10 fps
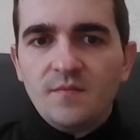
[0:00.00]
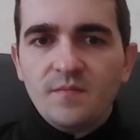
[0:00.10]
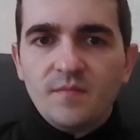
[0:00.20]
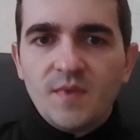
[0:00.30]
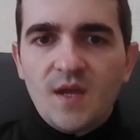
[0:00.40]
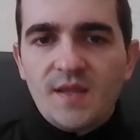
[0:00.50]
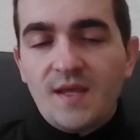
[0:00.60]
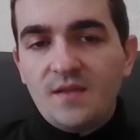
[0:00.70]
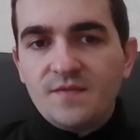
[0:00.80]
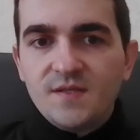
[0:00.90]
Yeah,
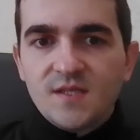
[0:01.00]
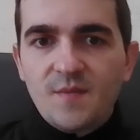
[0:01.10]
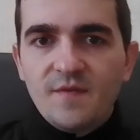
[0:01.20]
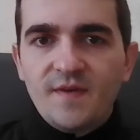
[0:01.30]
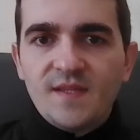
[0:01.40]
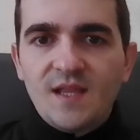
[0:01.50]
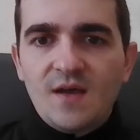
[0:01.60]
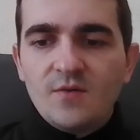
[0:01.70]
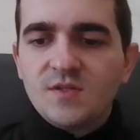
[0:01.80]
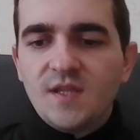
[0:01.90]
knight f6, I mean, that
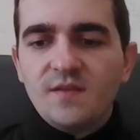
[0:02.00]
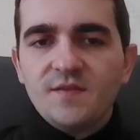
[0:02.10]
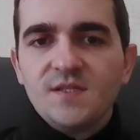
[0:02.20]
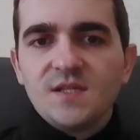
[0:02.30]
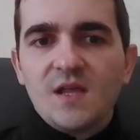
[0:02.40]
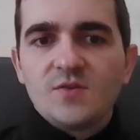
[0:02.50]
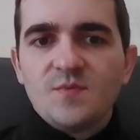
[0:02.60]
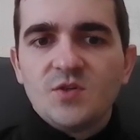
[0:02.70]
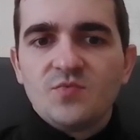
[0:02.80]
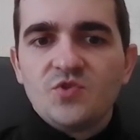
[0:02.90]
allows, knight f6 allows
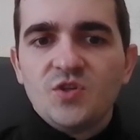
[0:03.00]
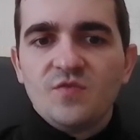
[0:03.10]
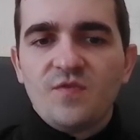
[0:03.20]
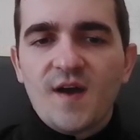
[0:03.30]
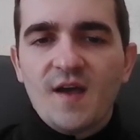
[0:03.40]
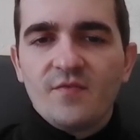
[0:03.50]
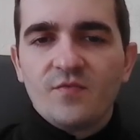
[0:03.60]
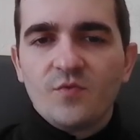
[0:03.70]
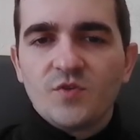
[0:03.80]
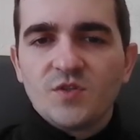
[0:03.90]
bishop g5,
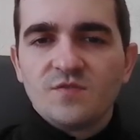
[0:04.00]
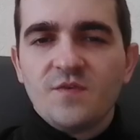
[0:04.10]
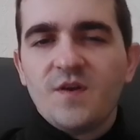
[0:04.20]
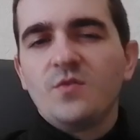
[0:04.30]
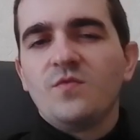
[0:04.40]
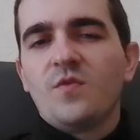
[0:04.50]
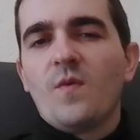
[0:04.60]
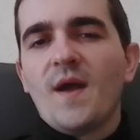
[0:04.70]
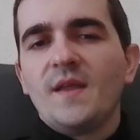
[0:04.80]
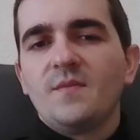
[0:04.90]
which is very good for
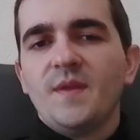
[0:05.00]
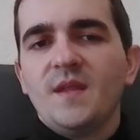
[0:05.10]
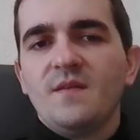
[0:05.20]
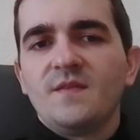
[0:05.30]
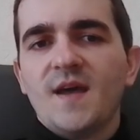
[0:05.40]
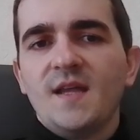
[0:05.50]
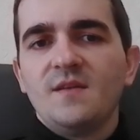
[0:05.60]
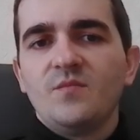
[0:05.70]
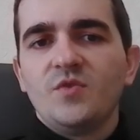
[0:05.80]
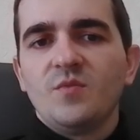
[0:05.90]
white, pinning the knight
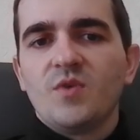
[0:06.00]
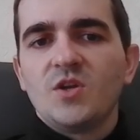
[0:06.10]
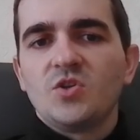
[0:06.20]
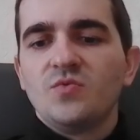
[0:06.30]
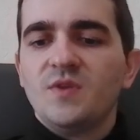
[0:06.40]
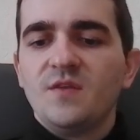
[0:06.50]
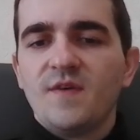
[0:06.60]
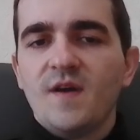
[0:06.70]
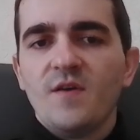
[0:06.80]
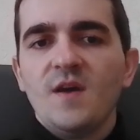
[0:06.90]
and putting pressure on
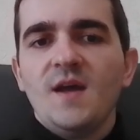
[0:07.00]
d5.